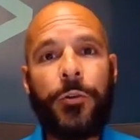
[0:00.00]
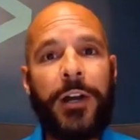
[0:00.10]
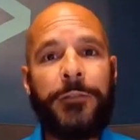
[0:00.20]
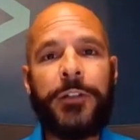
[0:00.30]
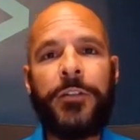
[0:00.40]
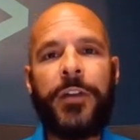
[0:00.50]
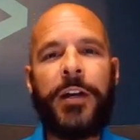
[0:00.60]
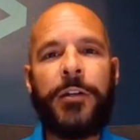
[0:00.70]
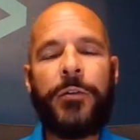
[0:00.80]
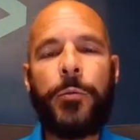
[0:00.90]
graphic
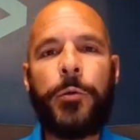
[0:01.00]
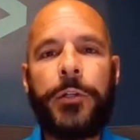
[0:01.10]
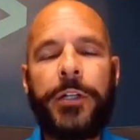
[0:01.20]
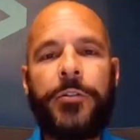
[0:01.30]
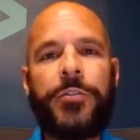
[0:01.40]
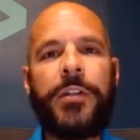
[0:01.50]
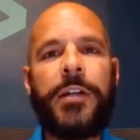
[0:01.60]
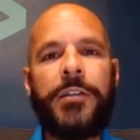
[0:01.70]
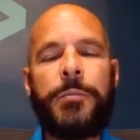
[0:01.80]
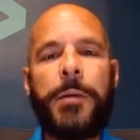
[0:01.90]
designer that really
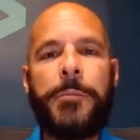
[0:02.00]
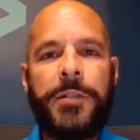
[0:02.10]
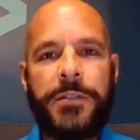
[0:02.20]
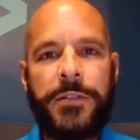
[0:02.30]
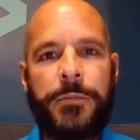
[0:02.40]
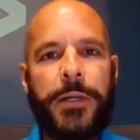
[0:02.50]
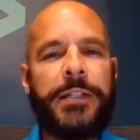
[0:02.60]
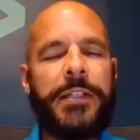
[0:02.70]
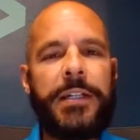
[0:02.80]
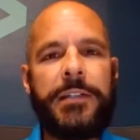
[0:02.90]
understands my business, my
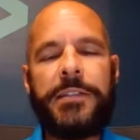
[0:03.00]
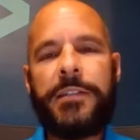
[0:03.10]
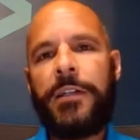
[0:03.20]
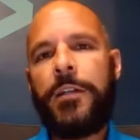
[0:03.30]
needs,